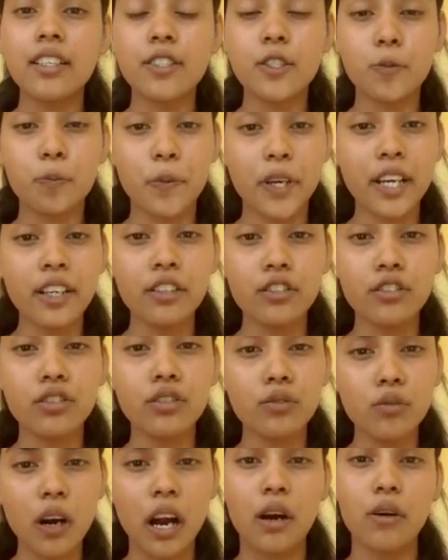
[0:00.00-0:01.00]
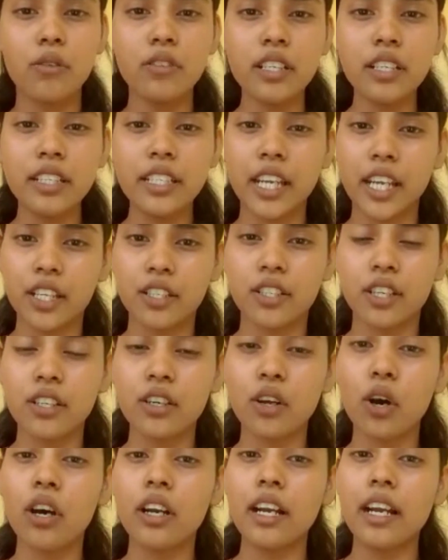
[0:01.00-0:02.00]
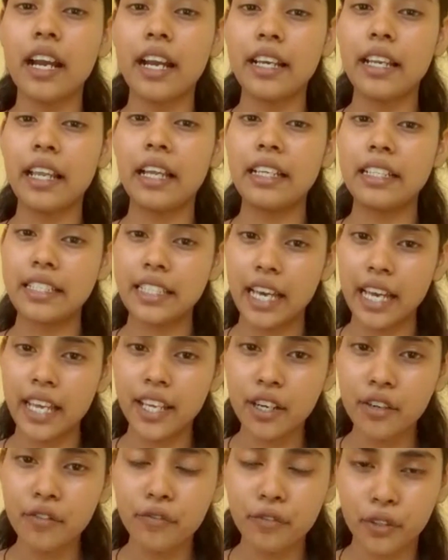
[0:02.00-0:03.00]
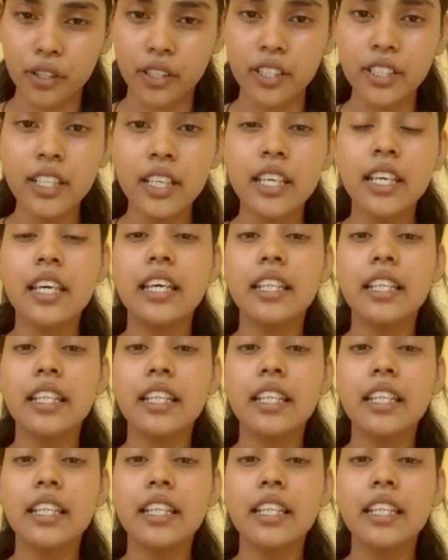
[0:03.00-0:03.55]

spread throughout a nation or an entire world,